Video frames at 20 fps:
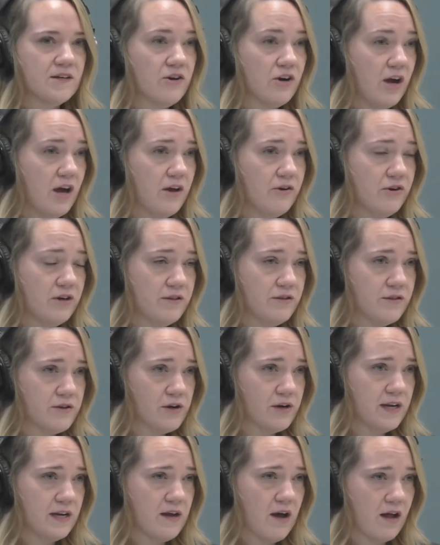
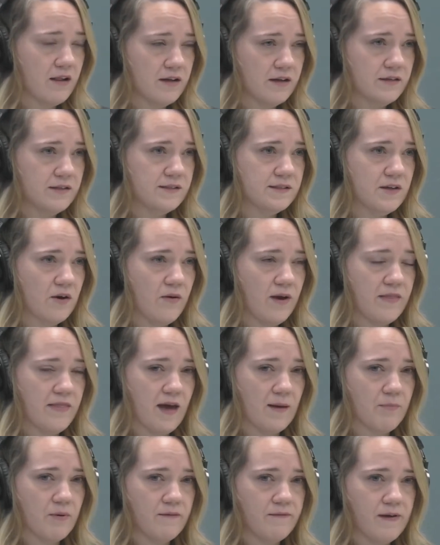$130. So, and
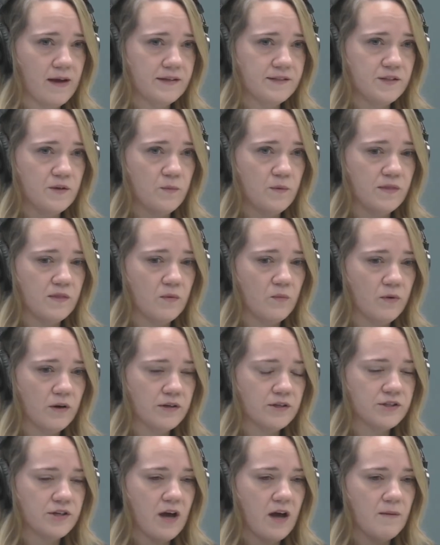that provides you with the
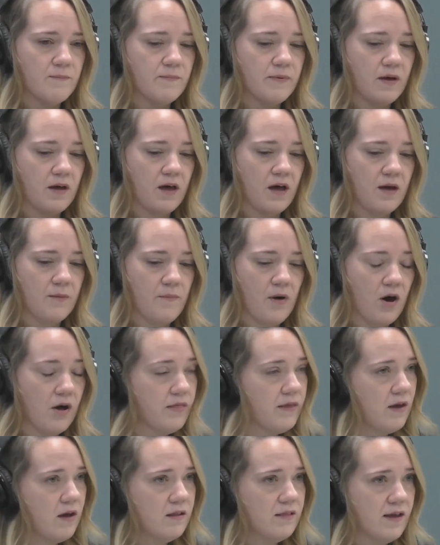workshop, all
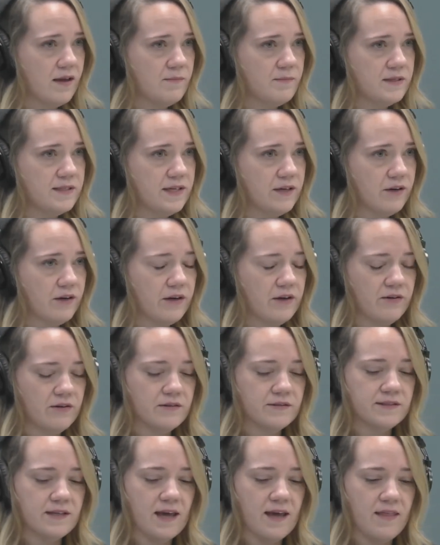the online
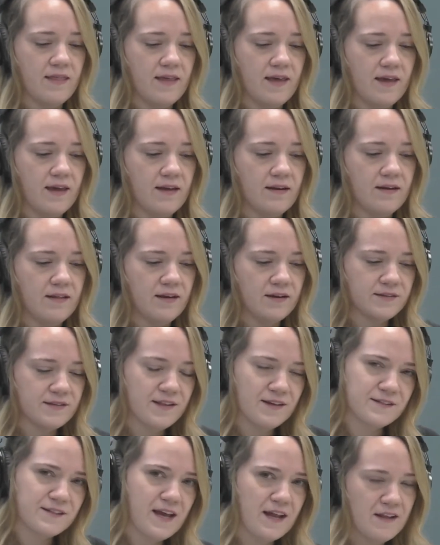materials, and then
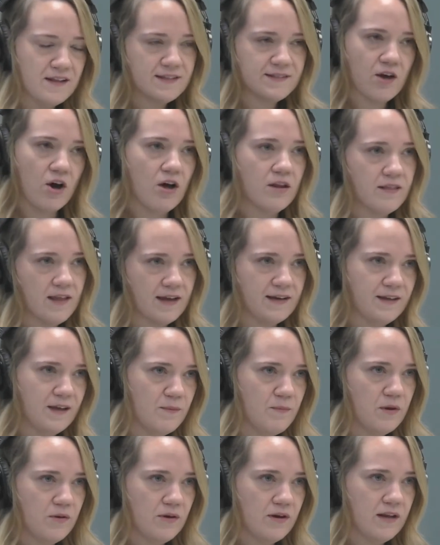there's kind of this online
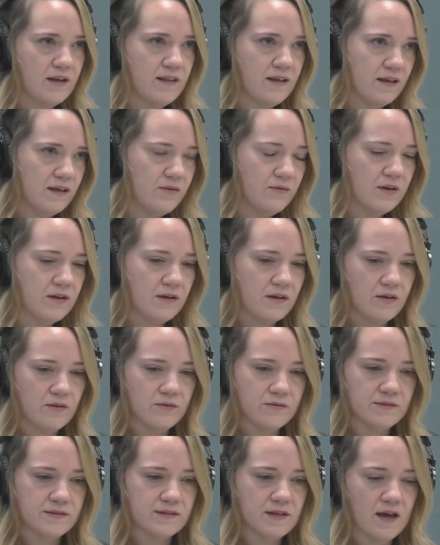community that you can
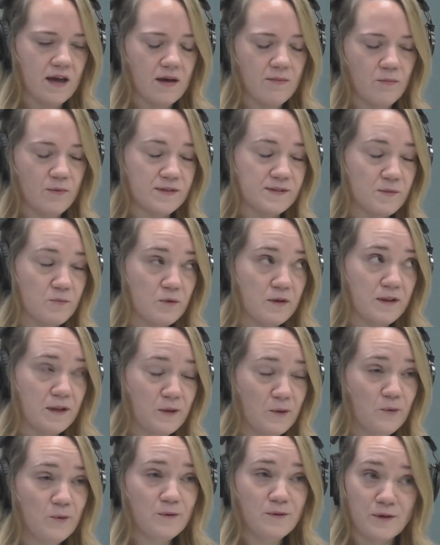use with some really
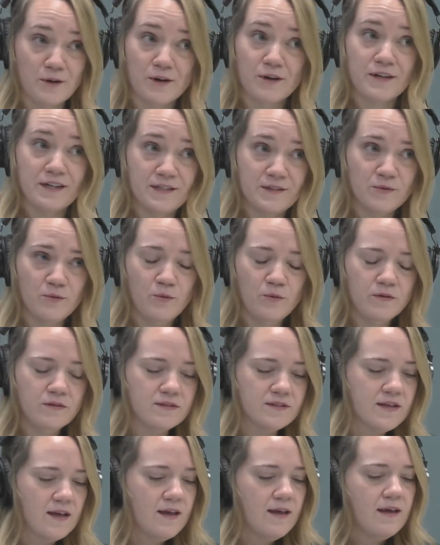cool nerdy
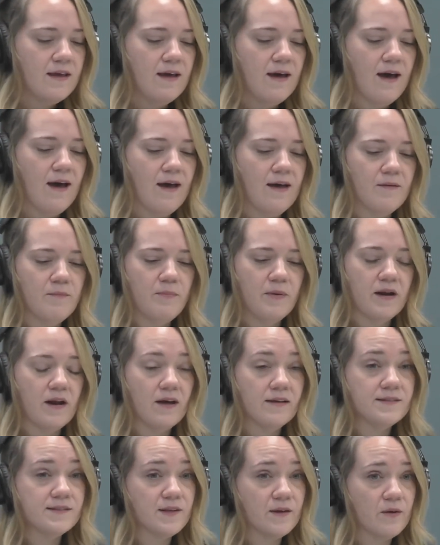tools. But
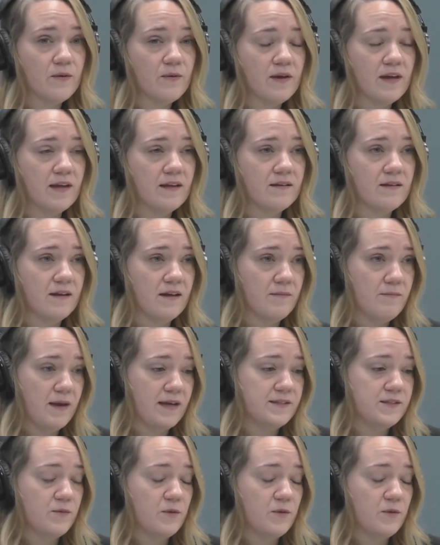also, it makes you an